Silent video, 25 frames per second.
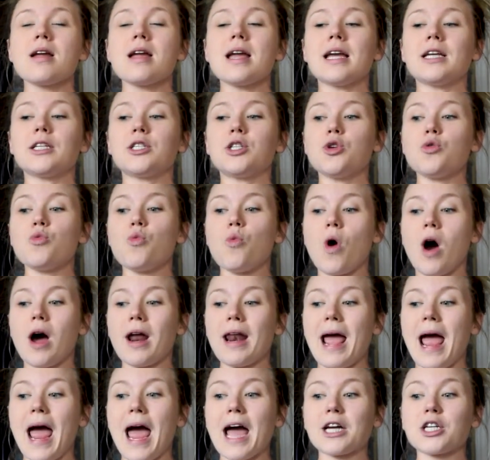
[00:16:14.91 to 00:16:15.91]
is you want
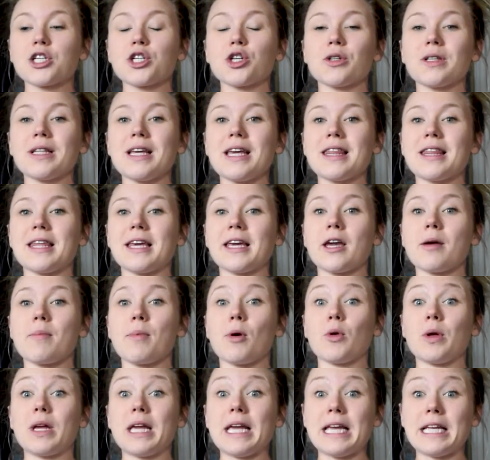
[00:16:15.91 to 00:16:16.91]
to actually think
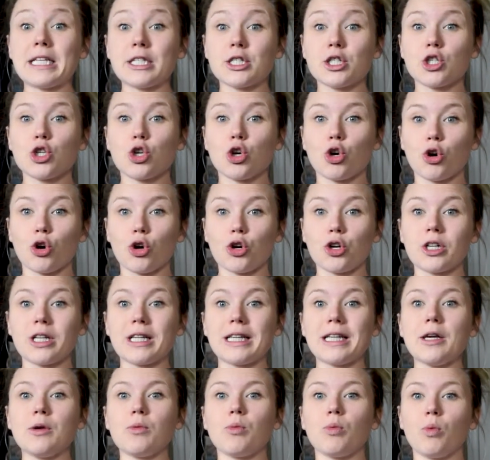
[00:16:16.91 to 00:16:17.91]
about
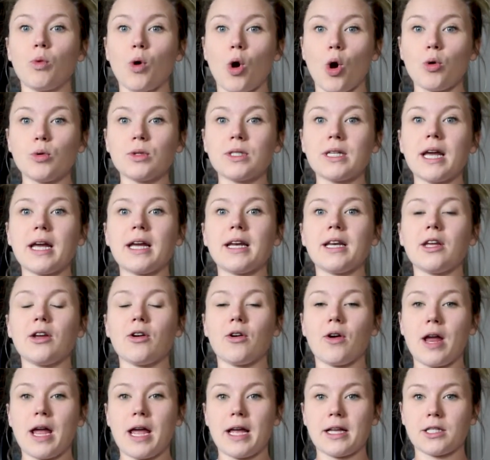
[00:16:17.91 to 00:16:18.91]
internally rotating
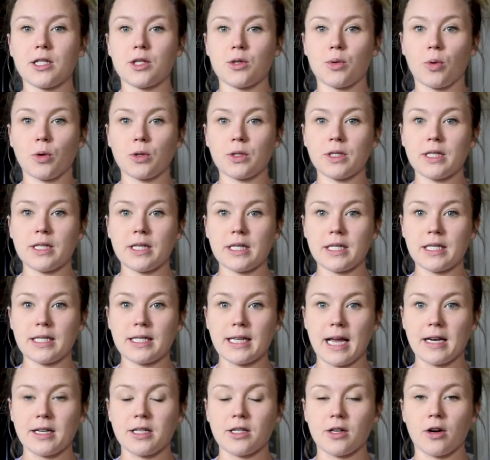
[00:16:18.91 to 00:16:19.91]
your hands towards the
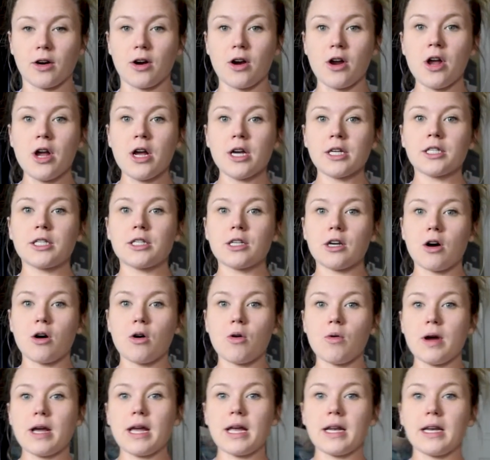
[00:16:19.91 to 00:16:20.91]
center.
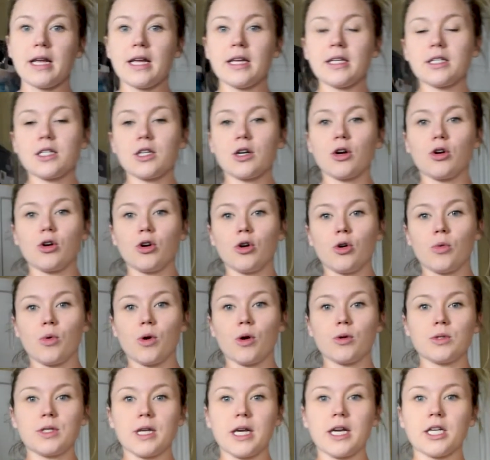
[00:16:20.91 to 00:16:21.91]
So an internal
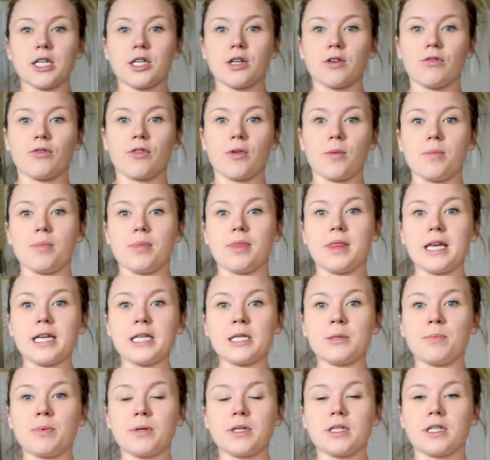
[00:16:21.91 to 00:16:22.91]
rotation from
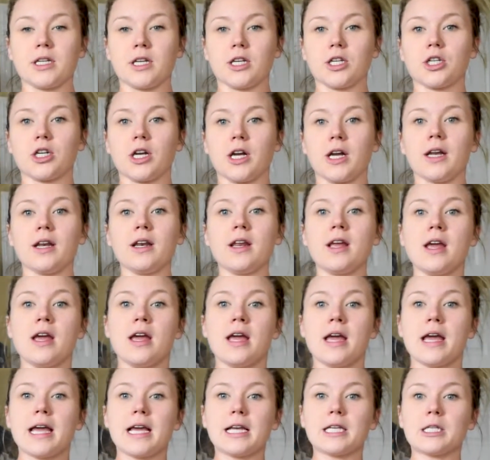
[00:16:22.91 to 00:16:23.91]
this position
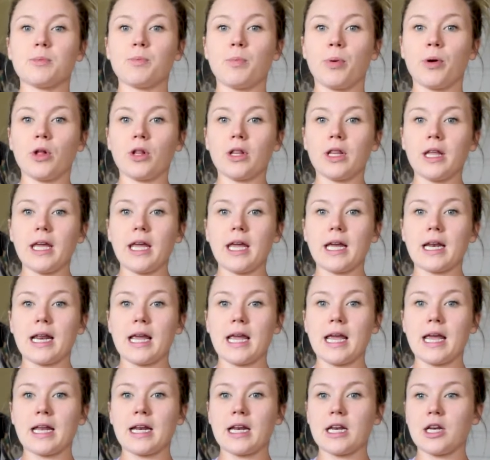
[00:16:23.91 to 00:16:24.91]
is pulling
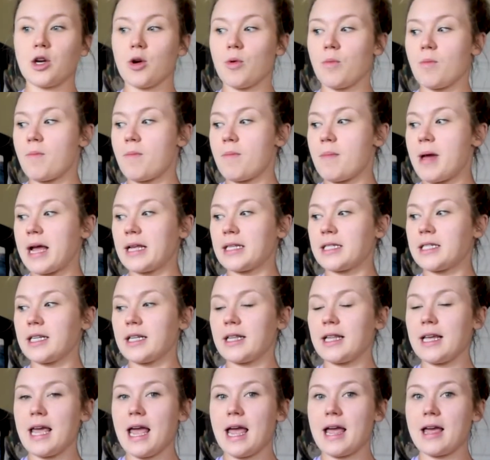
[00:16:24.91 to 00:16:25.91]
it in, and you're
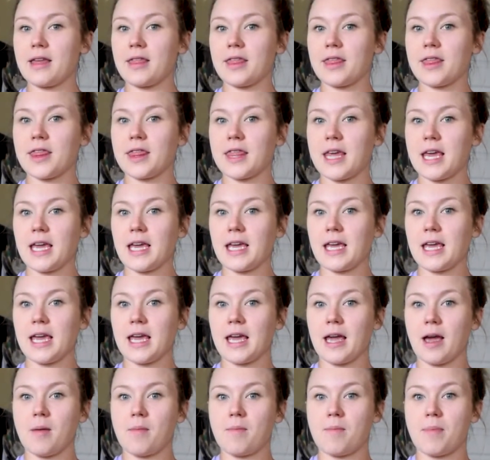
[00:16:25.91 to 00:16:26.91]
mentally
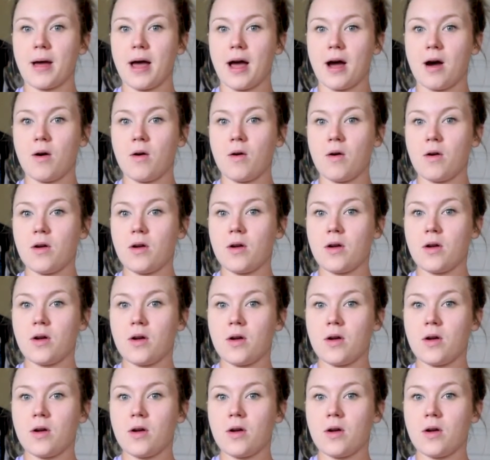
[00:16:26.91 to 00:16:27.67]
thinking about